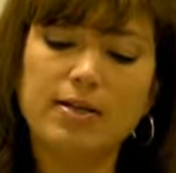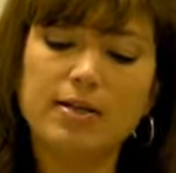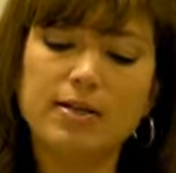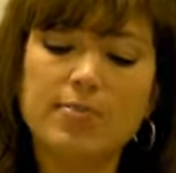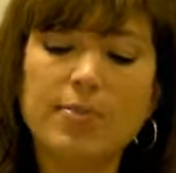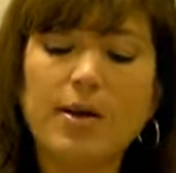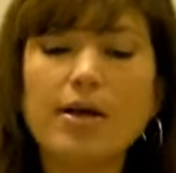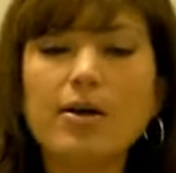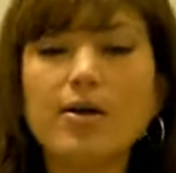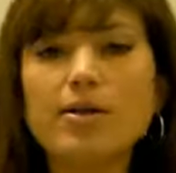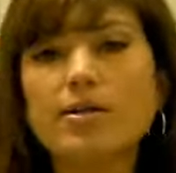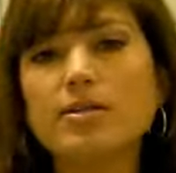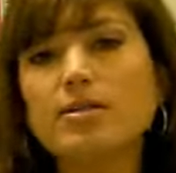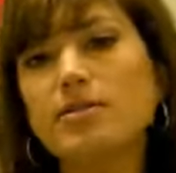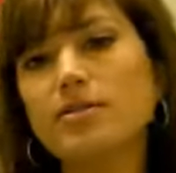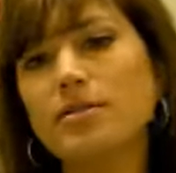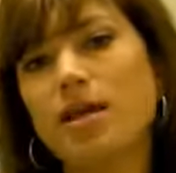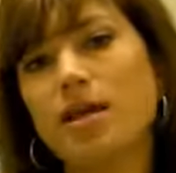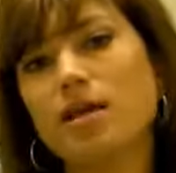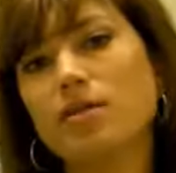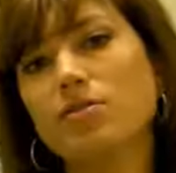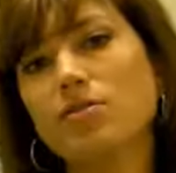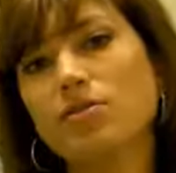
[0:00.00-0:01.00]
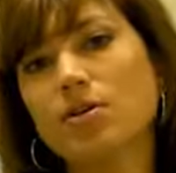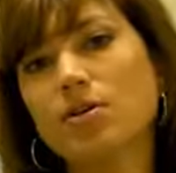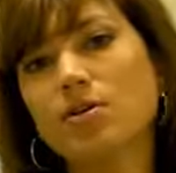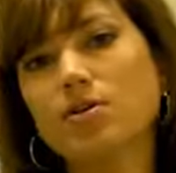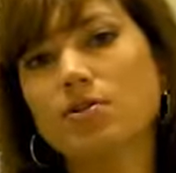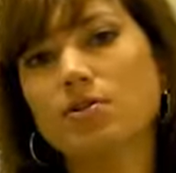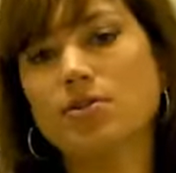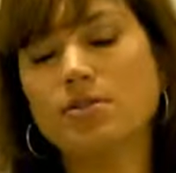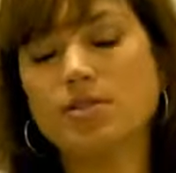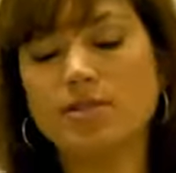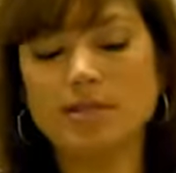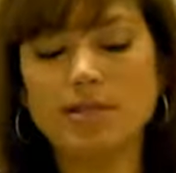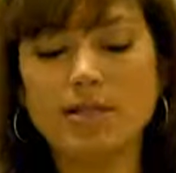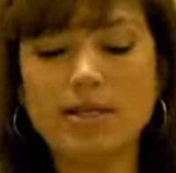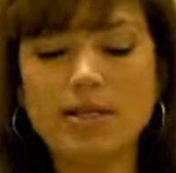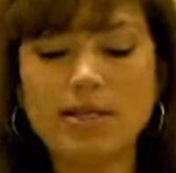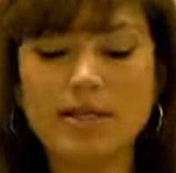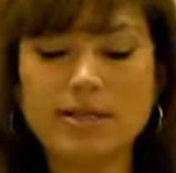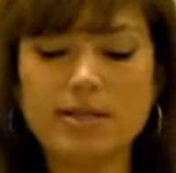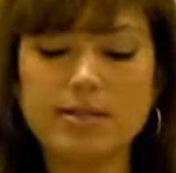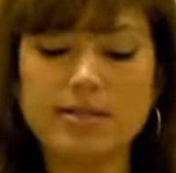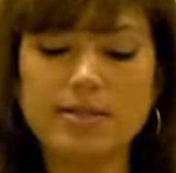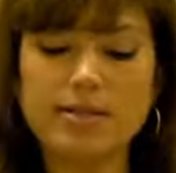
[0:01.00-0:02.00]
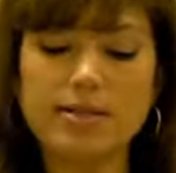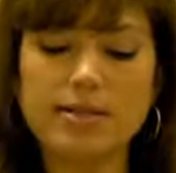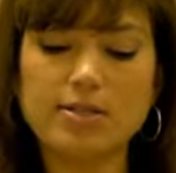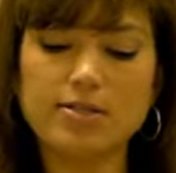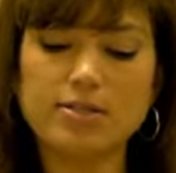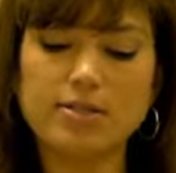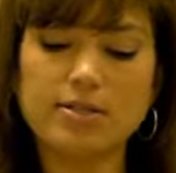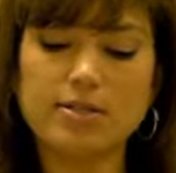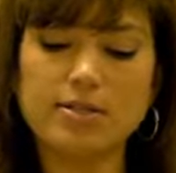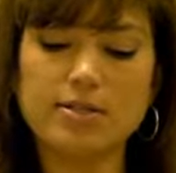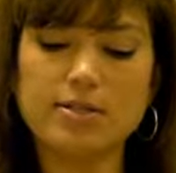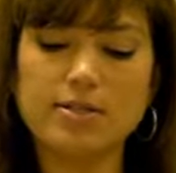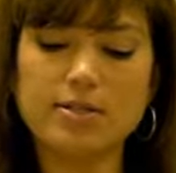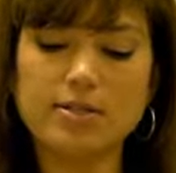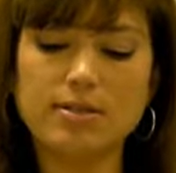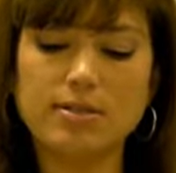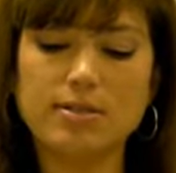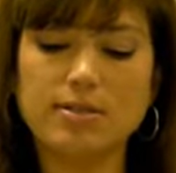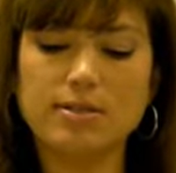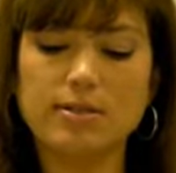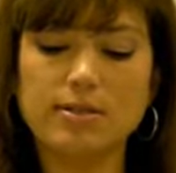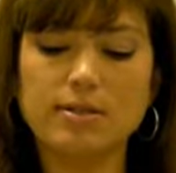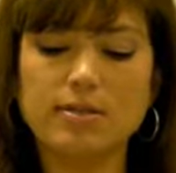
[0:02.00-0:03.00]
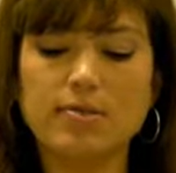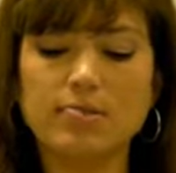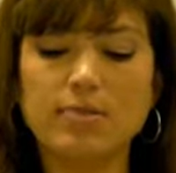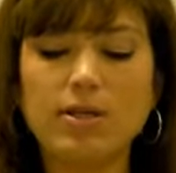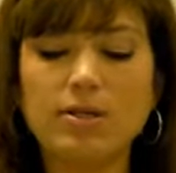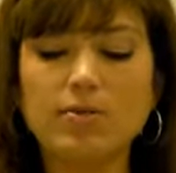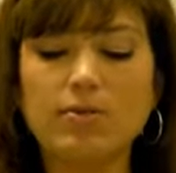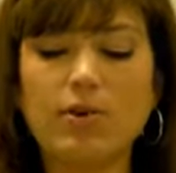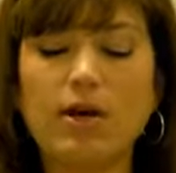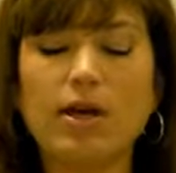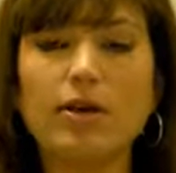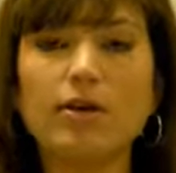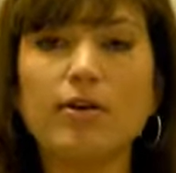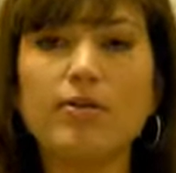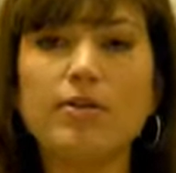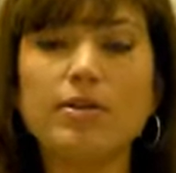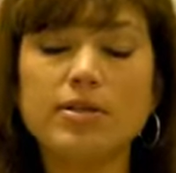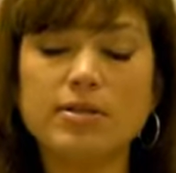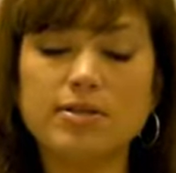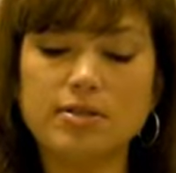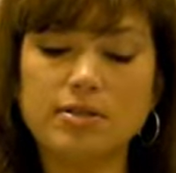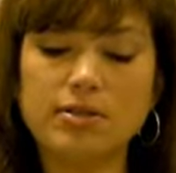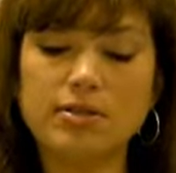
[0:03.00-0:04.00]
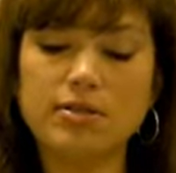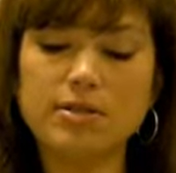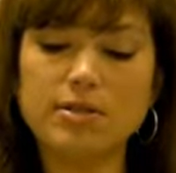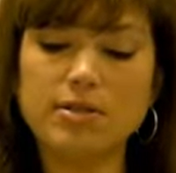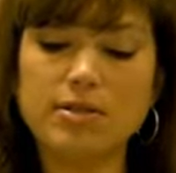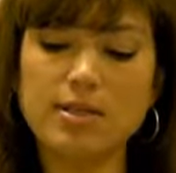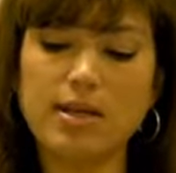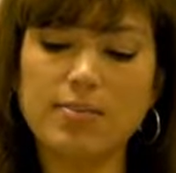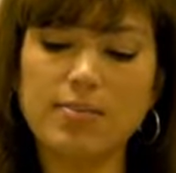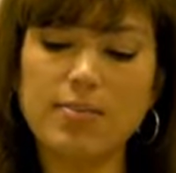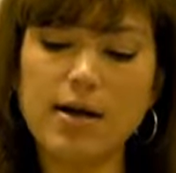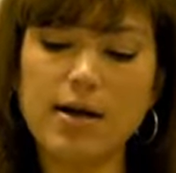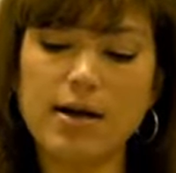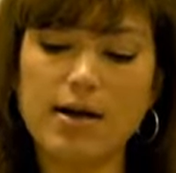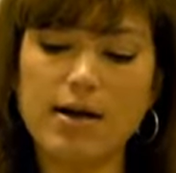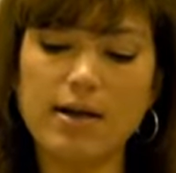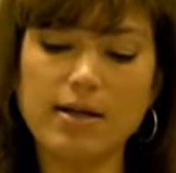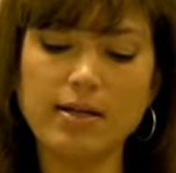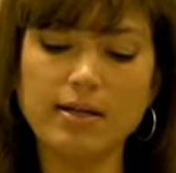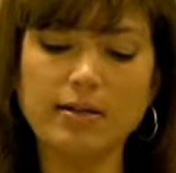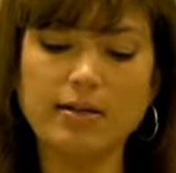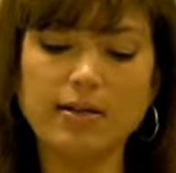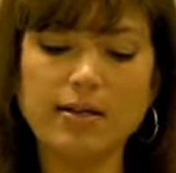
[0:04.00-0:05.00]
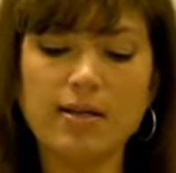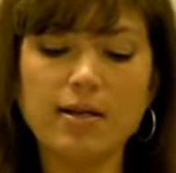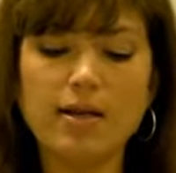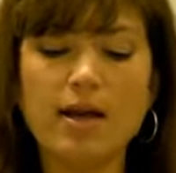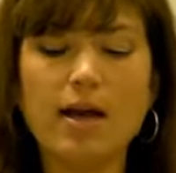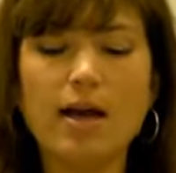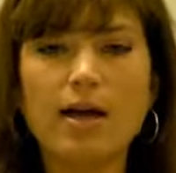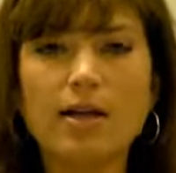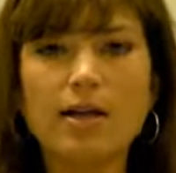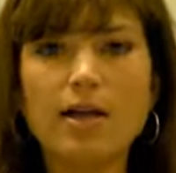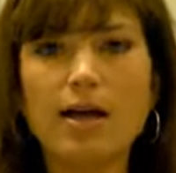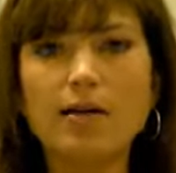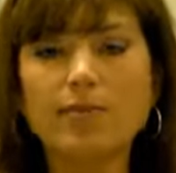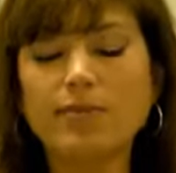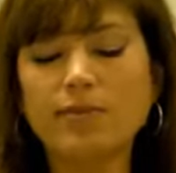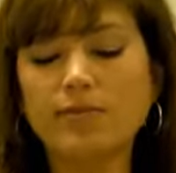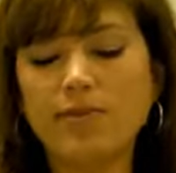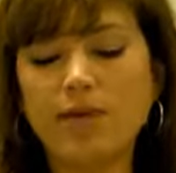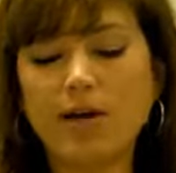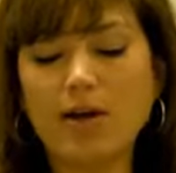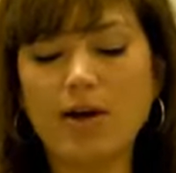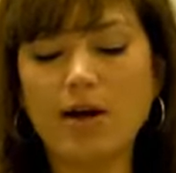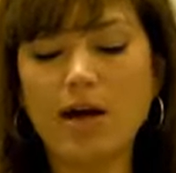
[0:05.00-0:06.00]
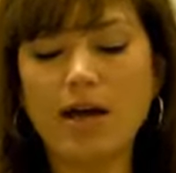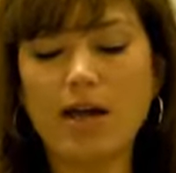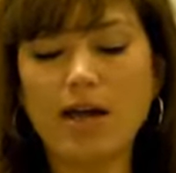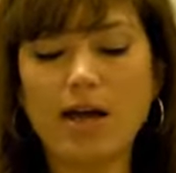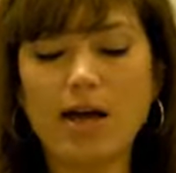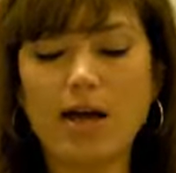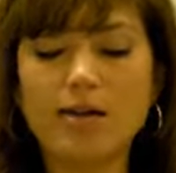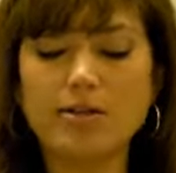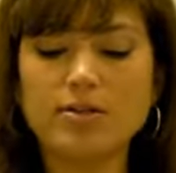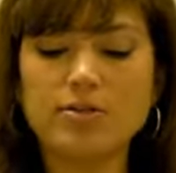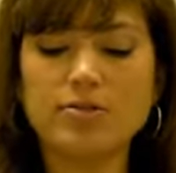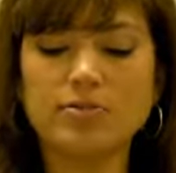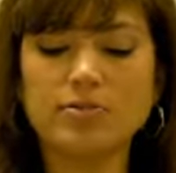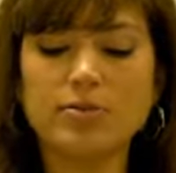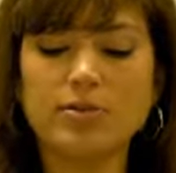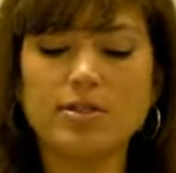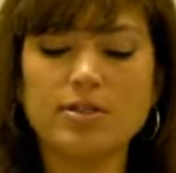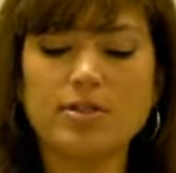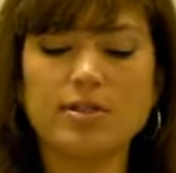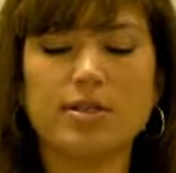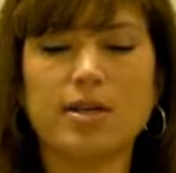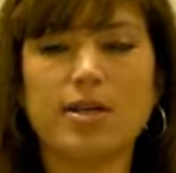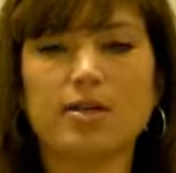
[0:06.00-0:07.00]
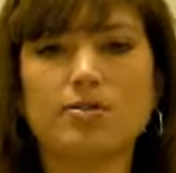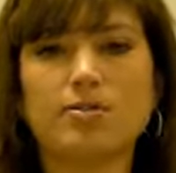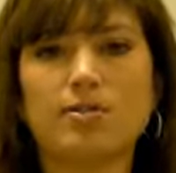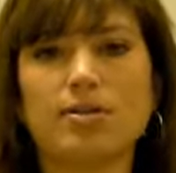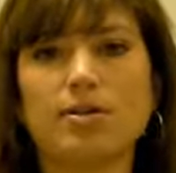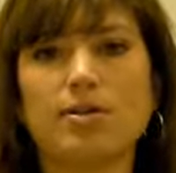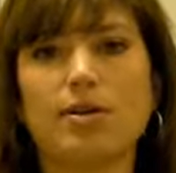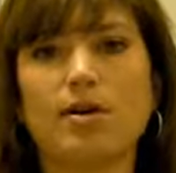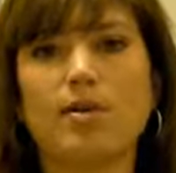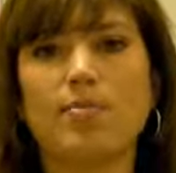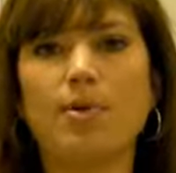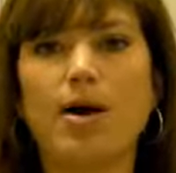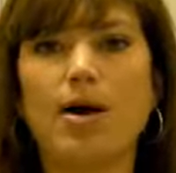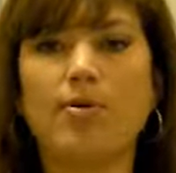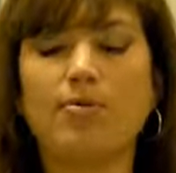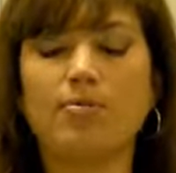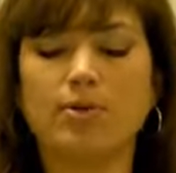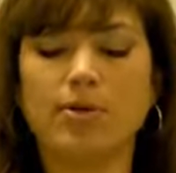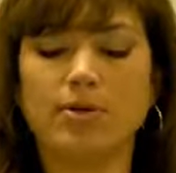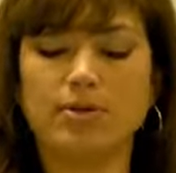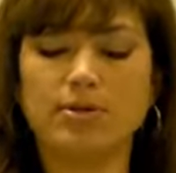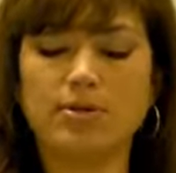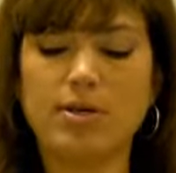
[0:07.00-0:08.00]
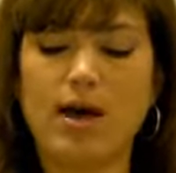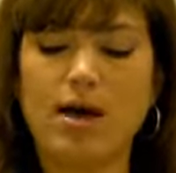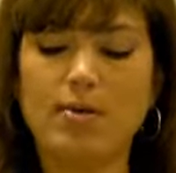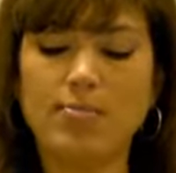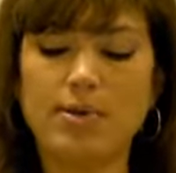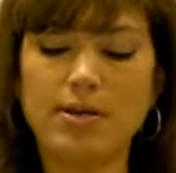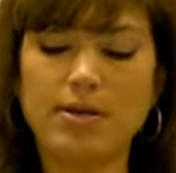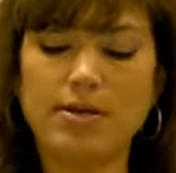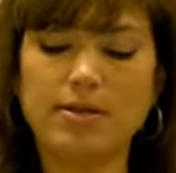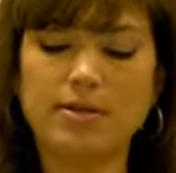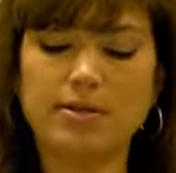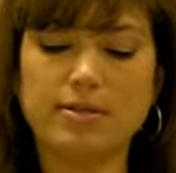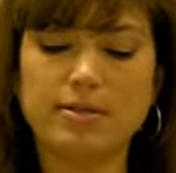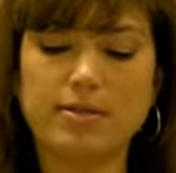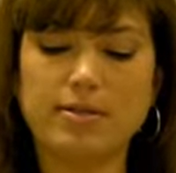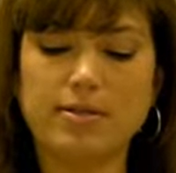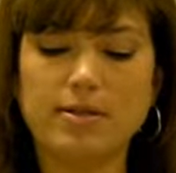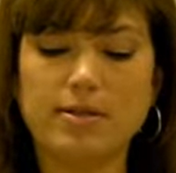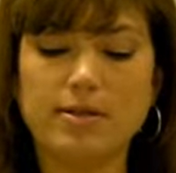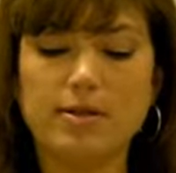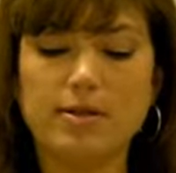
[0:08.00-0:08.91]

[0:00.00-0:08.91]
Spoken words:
The parents take turns leading the sessions. Meanwhile, the adults stay behind and have a very casual discussion about real topics.